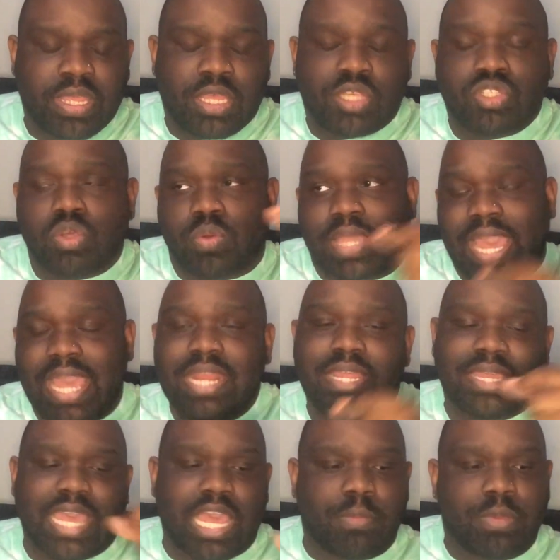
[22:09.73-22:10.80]
So Kanan
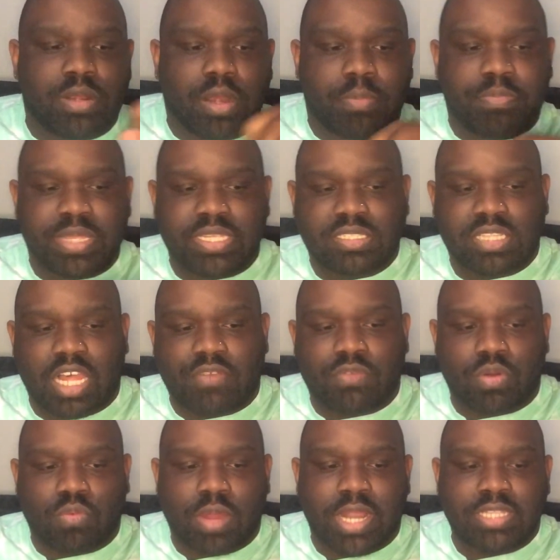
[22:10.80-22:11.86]
came in there pissed off
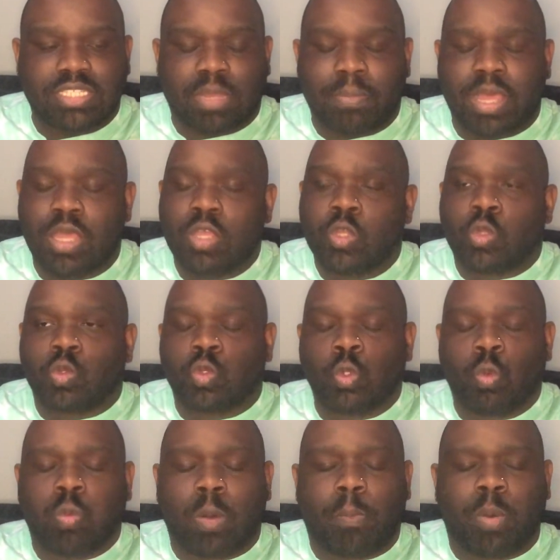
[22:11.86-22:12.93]
on Ronnie, talking about, you
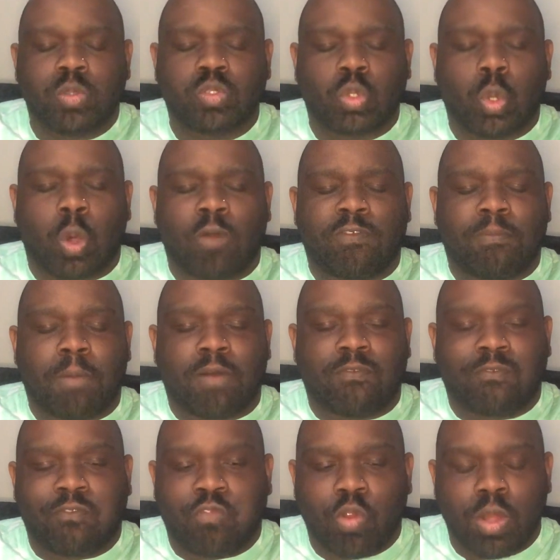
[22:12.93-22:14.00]
weren't supposed to go off with my
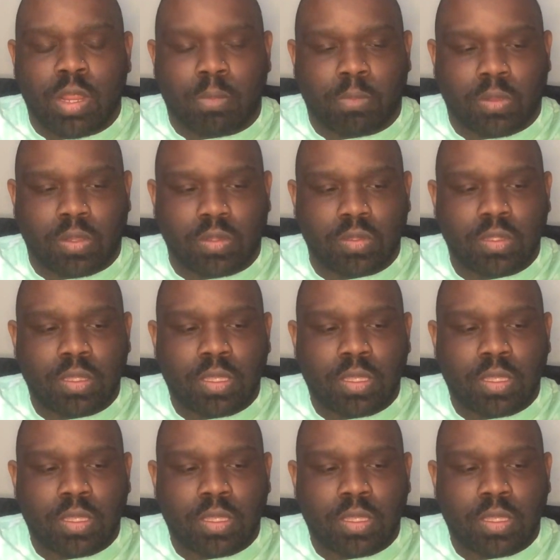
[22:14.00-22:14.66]
family.